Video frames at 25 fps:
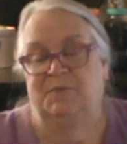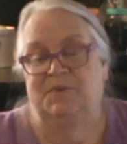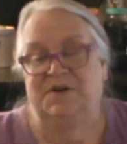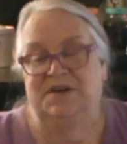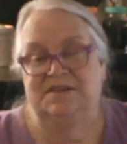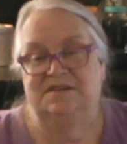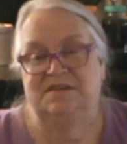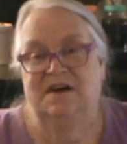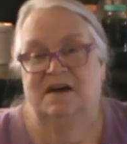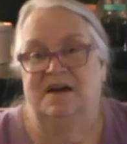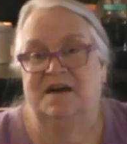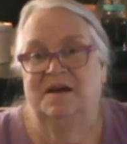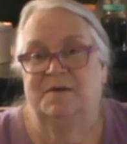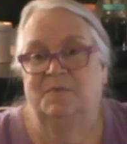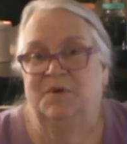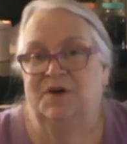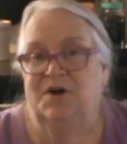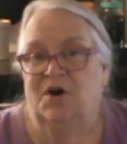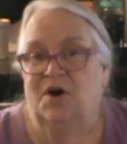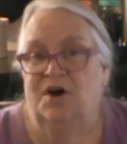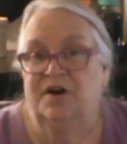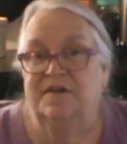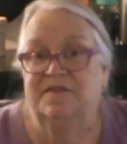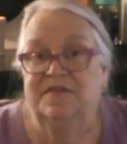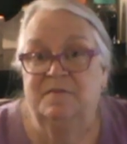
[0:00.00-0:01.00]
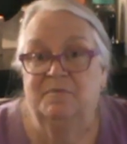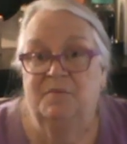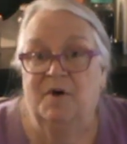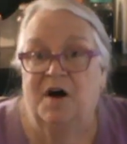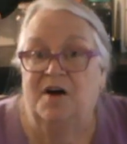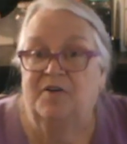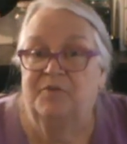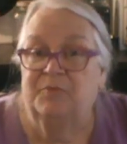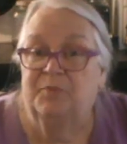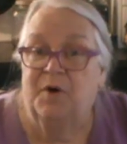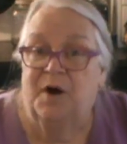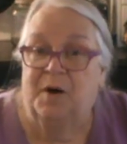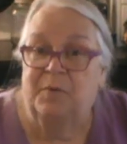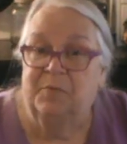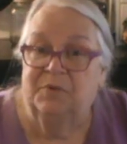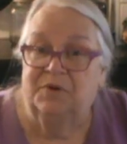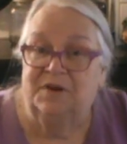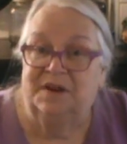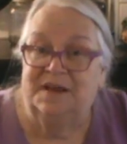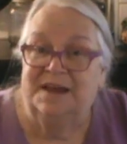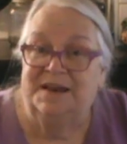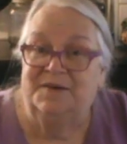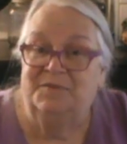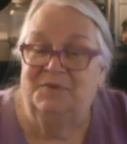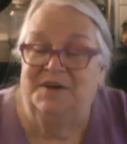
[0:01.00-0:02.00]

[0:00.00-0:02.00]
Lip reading: We hardened them off properly.